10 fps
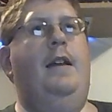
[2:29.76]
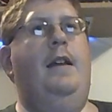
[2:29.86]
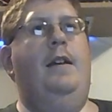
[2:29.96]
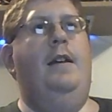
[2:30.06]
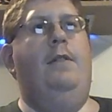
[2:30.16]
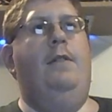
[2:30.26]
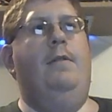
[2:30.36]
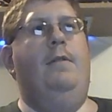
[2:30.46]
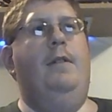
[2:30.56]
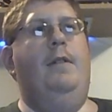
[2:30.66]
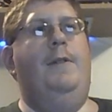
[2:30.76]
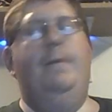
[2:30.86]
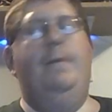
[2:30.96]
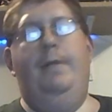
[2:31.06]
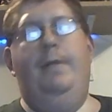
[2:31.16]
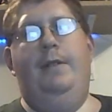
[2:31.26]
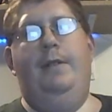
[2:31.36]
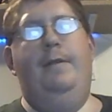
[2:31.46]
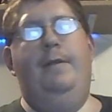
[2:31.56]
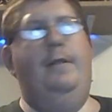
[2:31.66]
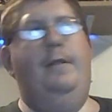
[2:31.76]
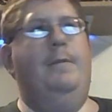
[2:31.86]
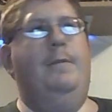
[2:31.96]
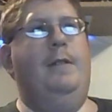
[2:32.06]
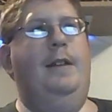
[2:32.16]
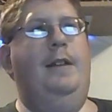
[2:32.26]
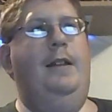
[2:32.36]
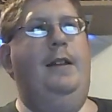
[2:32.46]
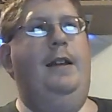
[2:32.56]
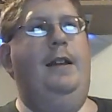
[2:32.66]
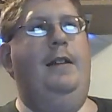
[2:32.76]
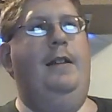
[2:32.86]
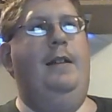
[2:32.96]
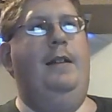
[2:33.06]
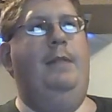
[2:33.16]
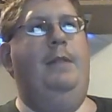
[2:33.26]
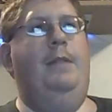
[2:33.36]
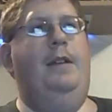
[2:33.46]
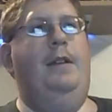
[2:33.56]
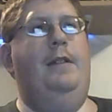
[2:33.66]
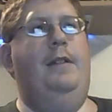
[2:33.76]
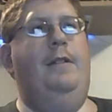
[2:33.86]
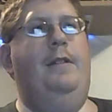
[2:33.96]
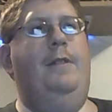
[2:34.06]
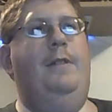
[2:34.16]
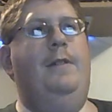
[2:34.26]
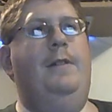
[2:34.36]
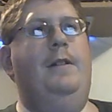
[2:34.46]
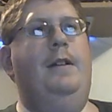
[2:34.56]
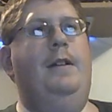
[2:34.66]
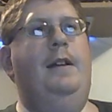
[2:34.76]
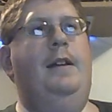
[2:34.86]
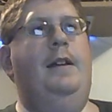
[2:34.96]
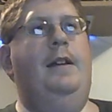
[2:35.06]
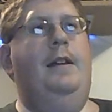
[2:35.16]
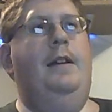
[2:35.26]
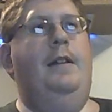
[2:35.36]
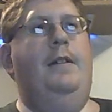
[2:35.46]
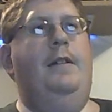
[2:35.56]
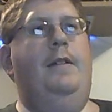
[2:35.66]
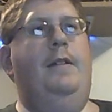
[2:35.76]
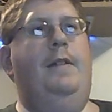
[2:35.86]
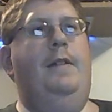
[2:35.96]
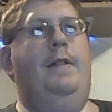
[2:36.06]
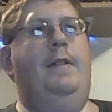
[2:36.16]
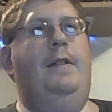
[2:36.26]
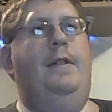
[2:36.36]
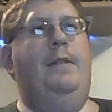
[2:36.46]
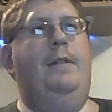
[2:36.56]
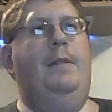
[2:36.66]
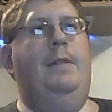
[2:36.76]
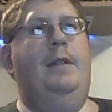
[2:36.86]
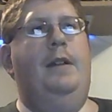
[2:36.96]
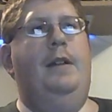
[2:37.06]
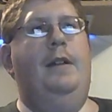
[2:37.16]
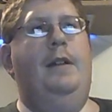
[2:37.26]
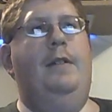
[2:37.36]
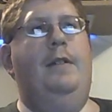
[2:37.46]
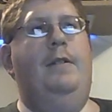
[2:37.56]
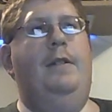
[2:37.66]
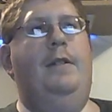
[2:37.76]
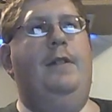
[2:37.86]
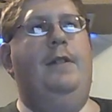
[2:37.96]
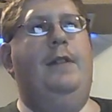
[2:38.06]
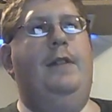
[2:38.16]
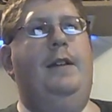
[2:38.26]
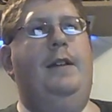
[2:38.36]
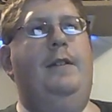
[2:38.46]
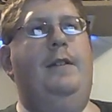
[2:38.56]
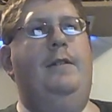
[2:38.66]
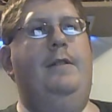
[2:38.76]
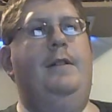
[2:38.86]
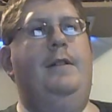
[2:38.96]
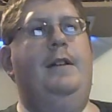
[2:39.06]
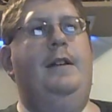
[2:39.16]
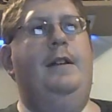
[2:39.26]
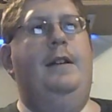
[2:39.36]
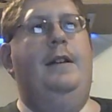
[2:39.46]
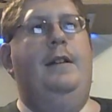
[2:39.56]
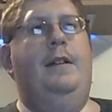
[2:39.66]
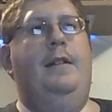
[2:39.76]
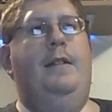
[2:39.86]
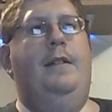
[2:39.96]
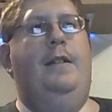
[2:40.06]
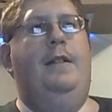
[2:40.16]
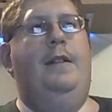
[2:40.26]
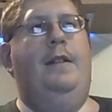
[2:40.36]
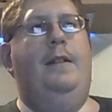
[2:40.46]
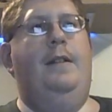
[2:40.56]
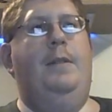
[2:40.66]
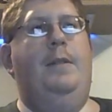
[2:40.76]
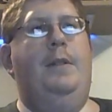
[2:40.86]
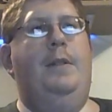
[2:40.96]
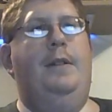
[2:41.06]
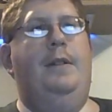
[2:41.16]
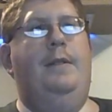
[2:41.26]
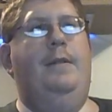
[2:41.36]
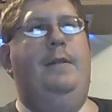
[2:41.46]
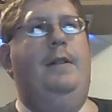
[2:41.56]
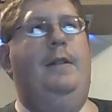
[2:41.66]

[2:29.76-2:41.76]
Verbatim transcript: or if you want to do it more cleanly and put it into a new folder, you can go to seven zip and go to extract to setup. Okay.